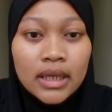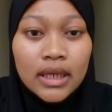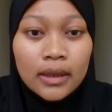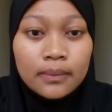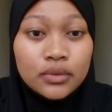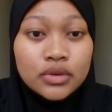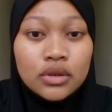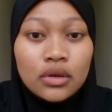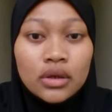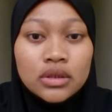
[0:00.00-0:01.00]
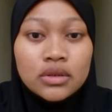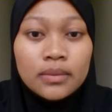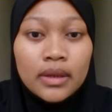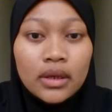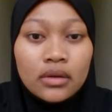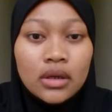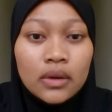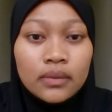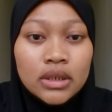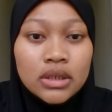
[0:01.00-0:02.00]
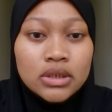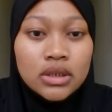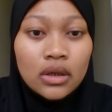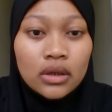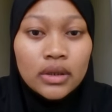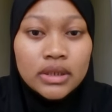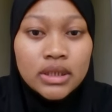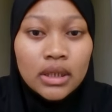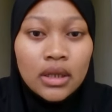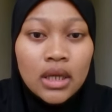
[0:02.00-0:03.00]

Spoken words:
can push costs beyond our initial calculation.